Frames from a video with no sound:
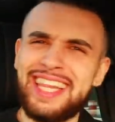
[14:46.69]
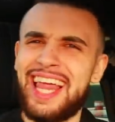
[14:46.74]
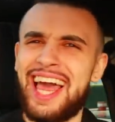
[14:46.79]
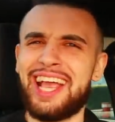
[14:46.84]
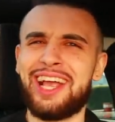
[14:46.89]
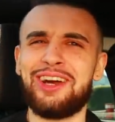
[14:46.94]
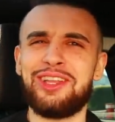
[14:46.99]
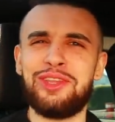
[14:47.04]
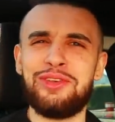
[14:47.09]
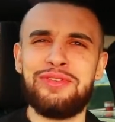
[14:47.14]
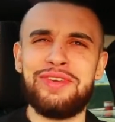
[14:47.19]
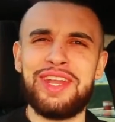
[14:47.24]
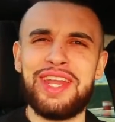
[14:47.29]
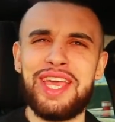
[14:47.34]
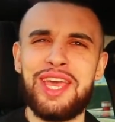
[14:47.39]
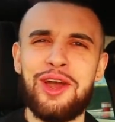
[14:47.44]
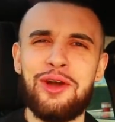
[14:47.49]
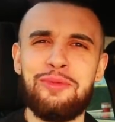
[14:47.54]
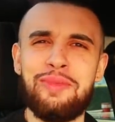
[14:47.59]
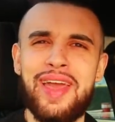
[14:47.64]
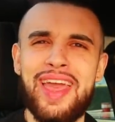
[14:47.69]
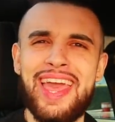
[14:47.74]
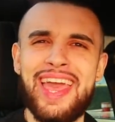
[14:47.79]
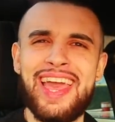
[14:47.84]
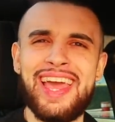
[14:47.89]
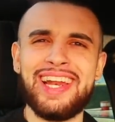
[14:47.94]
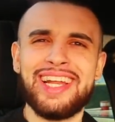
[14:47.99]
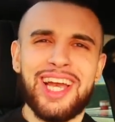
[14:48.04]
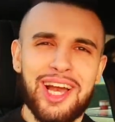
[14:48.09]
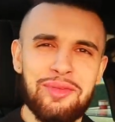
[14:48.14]
like on the video,
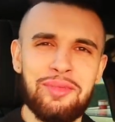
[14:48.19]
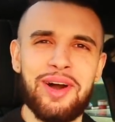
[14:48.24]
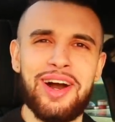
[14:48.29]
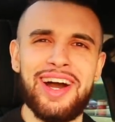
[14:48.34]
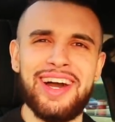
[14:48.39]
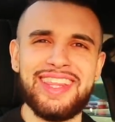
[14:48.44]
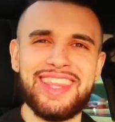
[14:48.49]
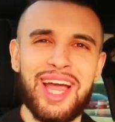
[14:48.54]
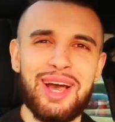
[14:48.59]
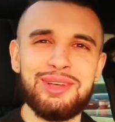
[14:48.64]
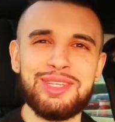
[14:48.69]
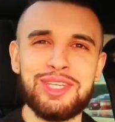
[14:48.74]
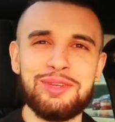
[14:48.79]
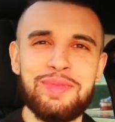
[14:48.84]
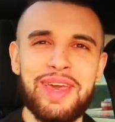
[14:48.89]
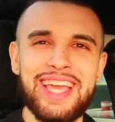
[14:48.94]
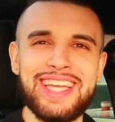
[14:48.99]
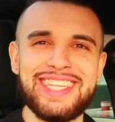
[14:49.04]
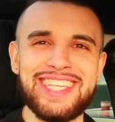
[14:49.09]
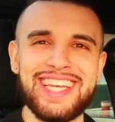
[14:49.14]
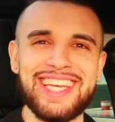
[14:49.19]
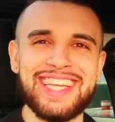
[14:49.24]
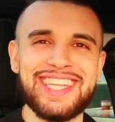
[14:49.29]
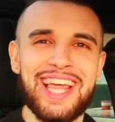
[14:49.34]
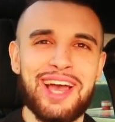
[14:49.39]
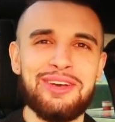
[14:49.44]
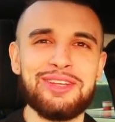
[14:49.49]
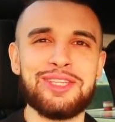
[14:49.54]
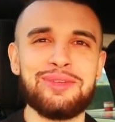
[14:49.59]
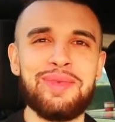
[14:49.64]
man. Come on, that was amazing.
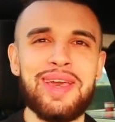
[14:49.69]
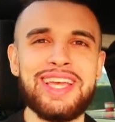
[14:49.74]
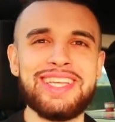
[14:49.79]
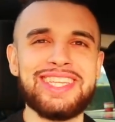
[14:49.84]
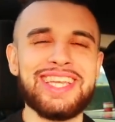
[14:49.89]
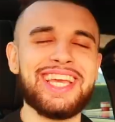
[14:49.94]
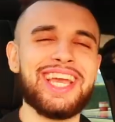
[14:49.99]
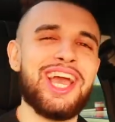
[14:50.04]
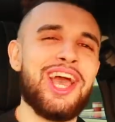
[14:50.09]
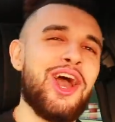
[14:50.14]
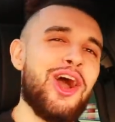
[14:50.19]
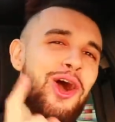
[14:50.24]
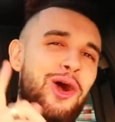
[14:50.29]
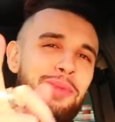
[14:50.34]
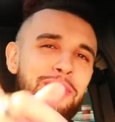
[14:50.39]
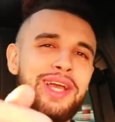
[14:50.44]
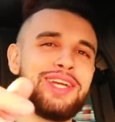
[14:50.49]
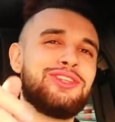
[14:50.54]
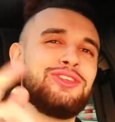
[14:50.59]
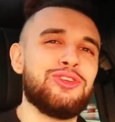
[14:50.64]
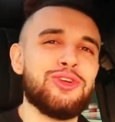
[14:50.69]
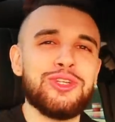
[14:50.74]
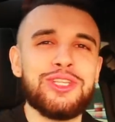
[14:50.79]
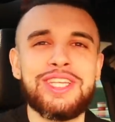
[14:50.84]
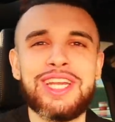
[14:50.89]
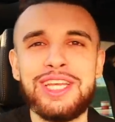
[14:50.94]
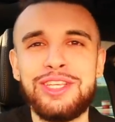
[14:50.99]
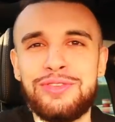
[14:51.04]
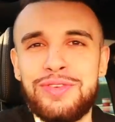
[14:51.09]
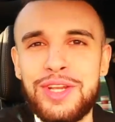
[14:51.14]
That was amazing. Hope you guys enjoyed
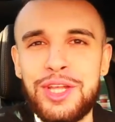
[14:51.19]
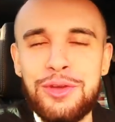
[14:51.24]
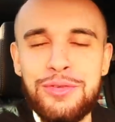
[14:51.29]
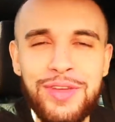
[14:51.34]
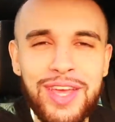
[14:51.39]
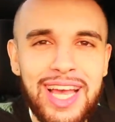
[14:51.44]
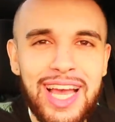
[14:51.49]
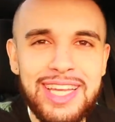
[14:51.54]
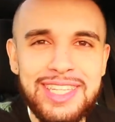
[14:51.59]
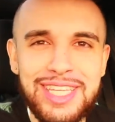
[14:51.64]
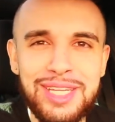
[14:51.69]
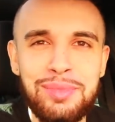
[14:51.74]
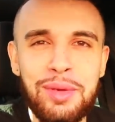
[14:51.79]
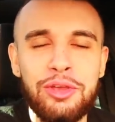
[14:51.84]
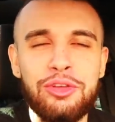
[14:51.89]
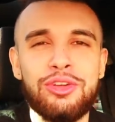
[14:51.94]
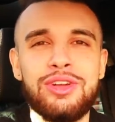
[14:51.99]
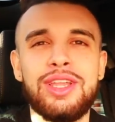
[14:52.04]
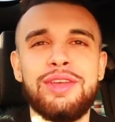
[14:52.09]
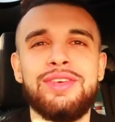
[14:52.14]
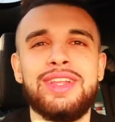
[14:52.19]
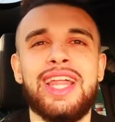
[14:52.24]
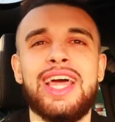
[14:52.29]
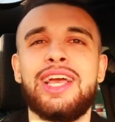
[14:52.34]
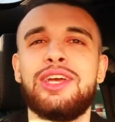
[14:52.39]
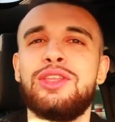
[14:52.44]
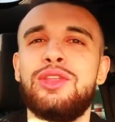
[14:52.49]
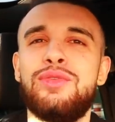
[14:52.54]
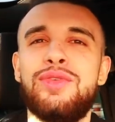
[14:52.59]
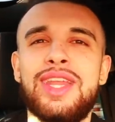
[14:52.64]
today's video. If you guys did, make sure to leave a
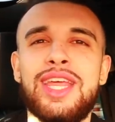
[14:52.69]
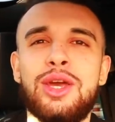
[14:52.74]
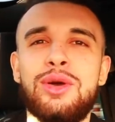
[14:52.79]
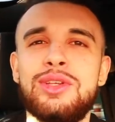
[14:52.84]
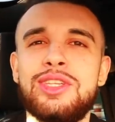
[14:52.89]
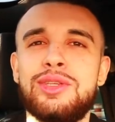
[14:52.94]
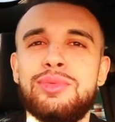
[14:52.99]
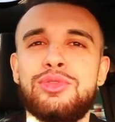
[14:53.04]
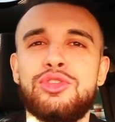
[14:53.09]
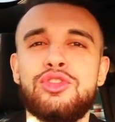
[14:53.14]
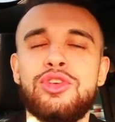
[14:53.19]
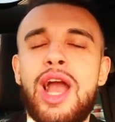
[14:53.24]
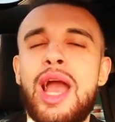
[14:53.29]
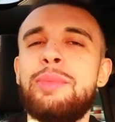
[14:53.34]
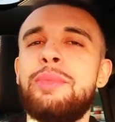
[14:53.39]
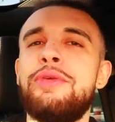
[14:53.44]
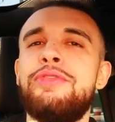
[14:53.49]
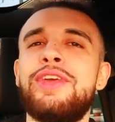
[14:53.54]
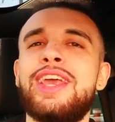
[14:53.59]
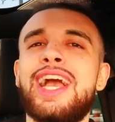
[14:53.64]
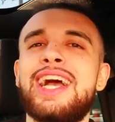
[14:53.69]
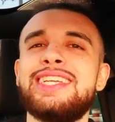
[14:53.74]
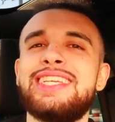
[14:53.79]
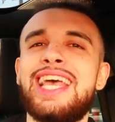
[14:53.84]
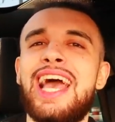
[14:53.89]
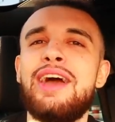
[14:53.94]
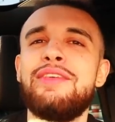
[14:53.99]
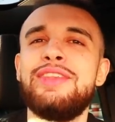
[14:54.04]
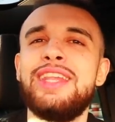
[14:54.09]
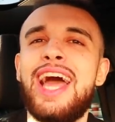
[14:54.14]
like on the video and subscribe if you guys
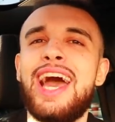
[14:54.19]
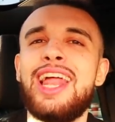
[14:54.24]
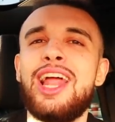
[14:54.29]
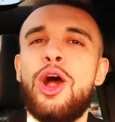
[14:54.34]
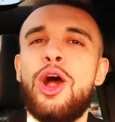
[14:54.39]
have not